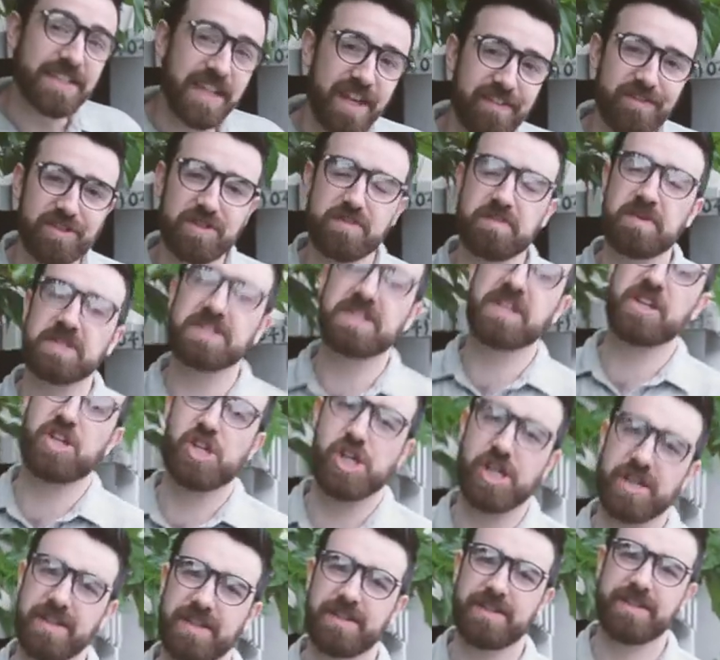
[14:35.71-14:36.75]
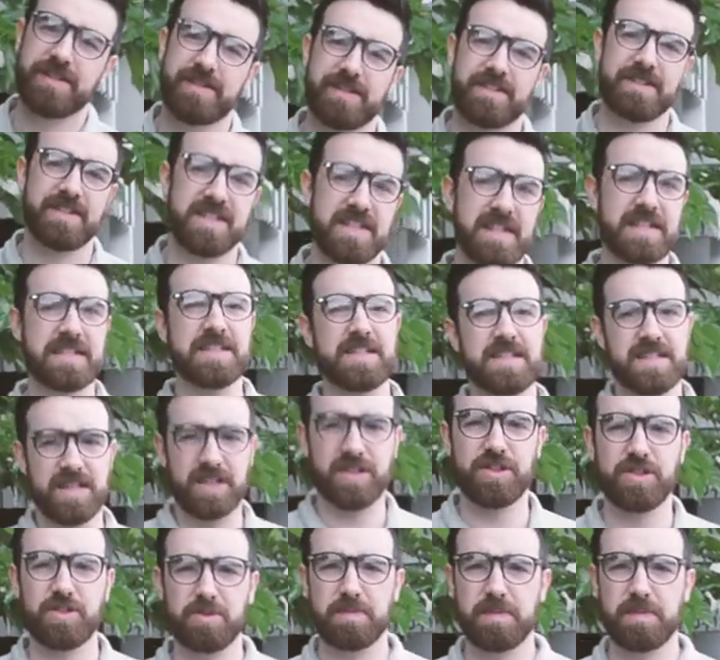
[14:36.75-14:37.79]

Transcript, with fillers: David's petition to continue